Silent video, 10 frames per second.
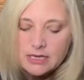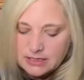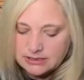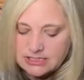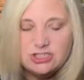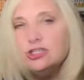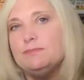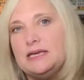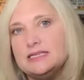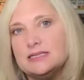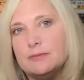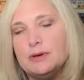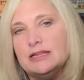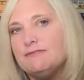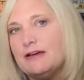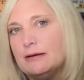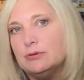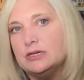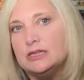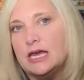Stitch your piece up on the
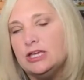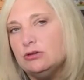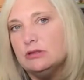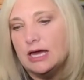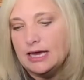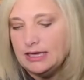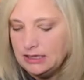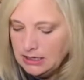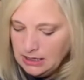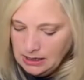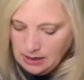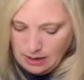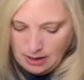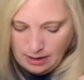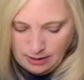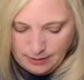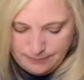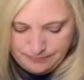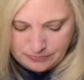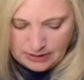fabric that you like.
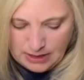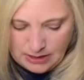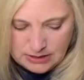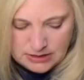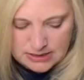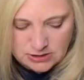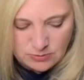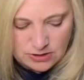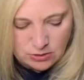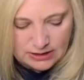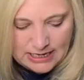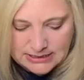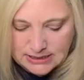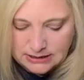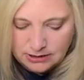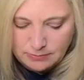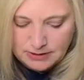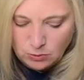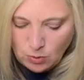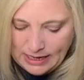Um, this one only has a little
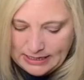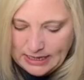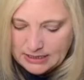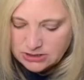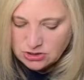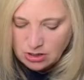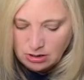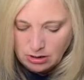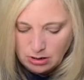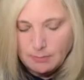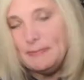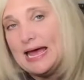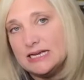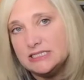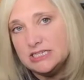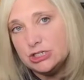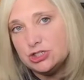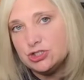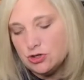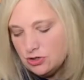bit of white and it's all backstitched.
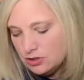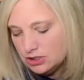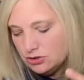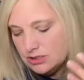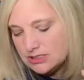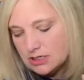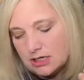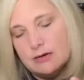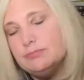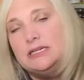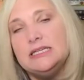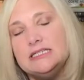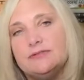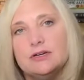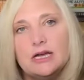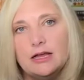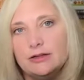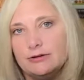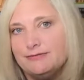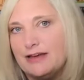So you could do this on a completely different
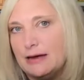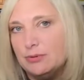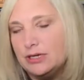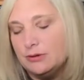color of fabric.